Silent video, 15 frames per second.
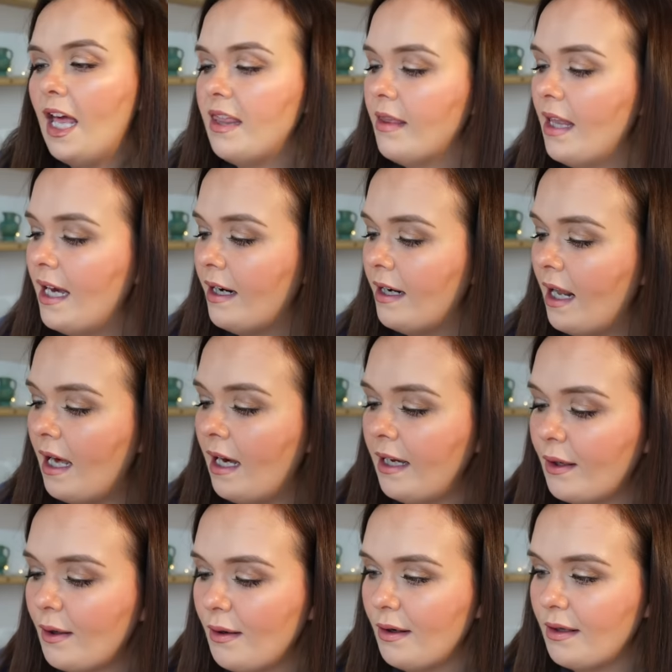And then
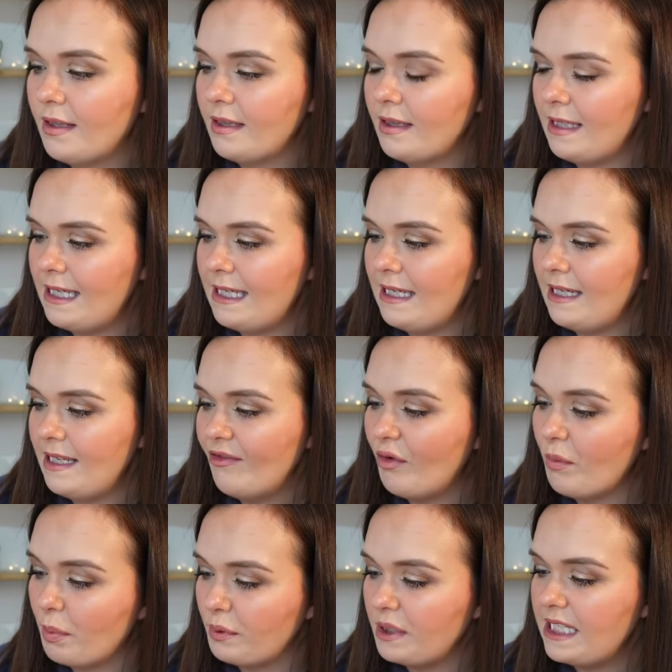I got the
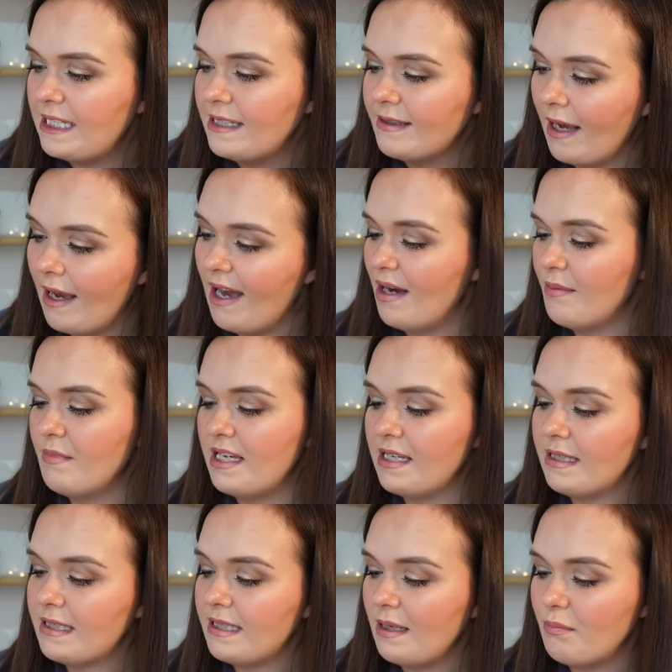Febreze Air
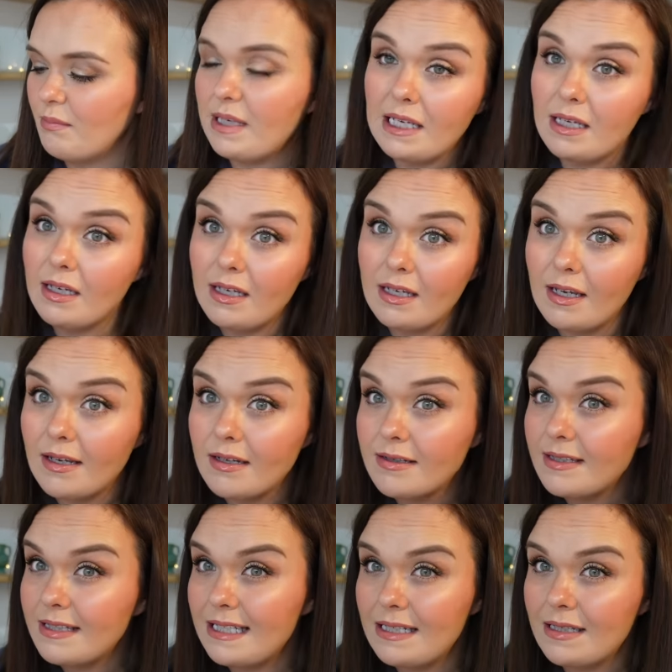Mist in Peony
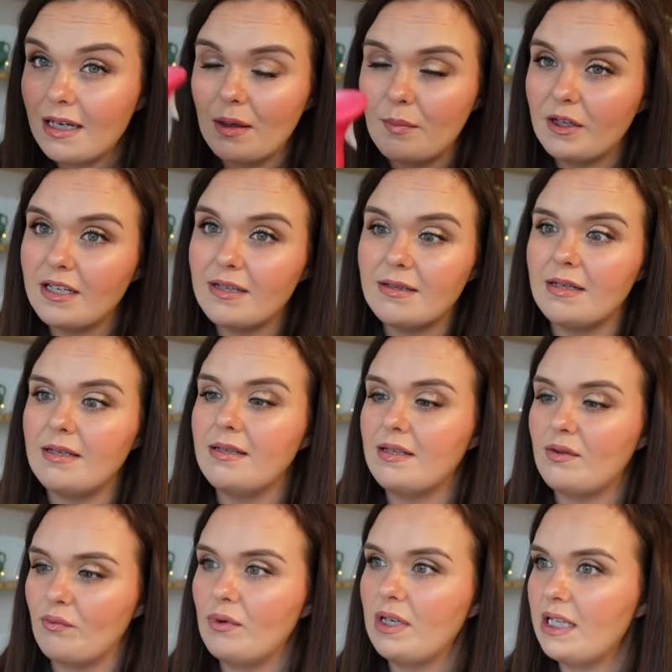and Cedar because this
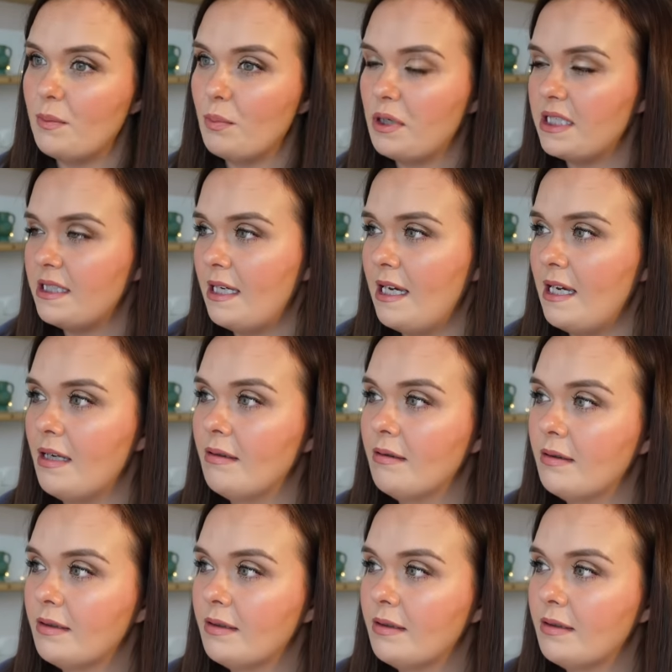is really pretty